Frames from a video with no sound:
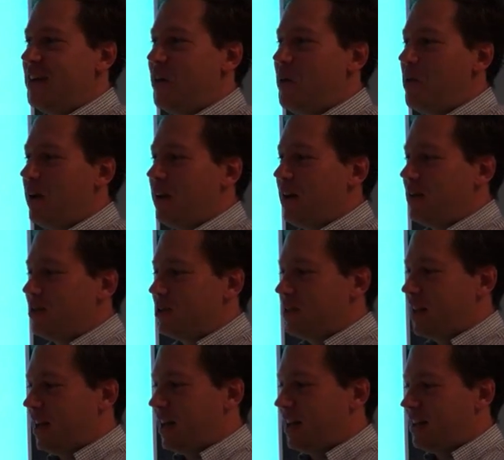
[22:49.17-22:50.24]
nobody
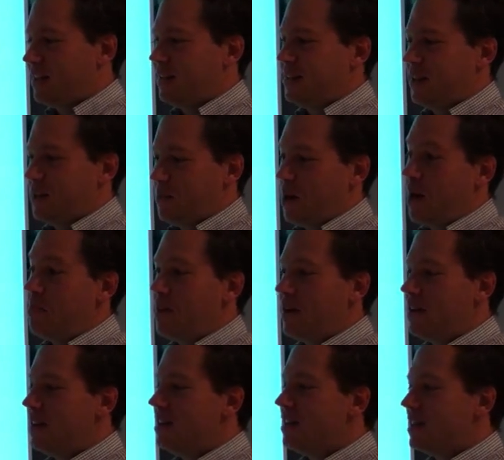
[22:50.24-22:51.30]
understands, in my
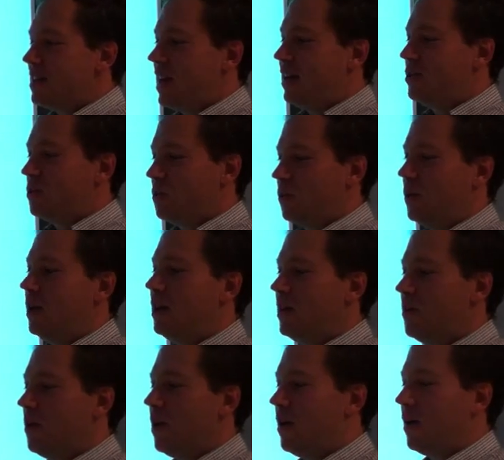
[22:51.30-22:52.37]
opinion, that that's
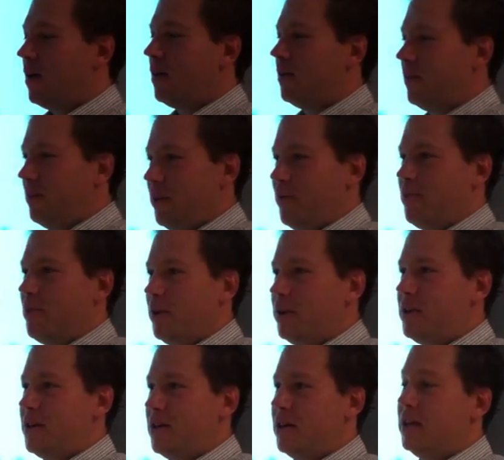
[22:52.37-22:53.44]
really where the
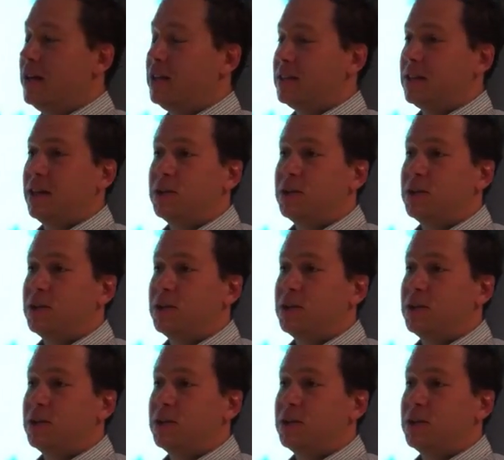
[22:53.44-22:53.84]
frontier is,